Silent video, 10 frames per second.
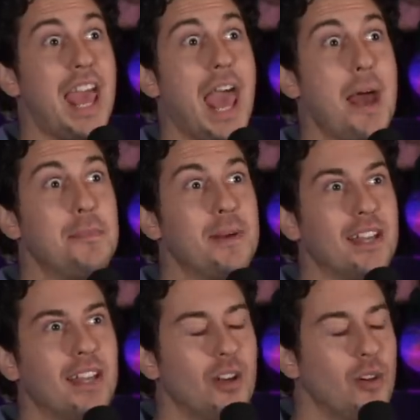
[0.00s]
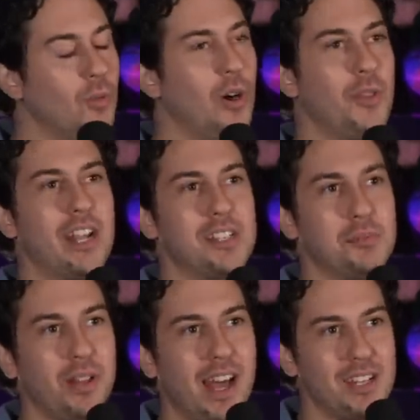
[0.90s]
Abbott. He's Whoa, that is
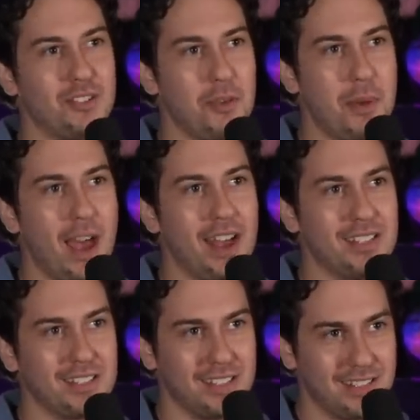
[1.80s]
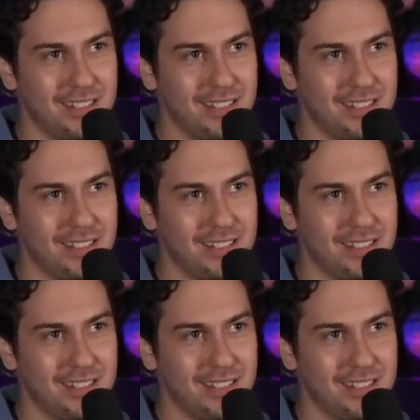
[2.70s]
a blast. Super wealthy. Past.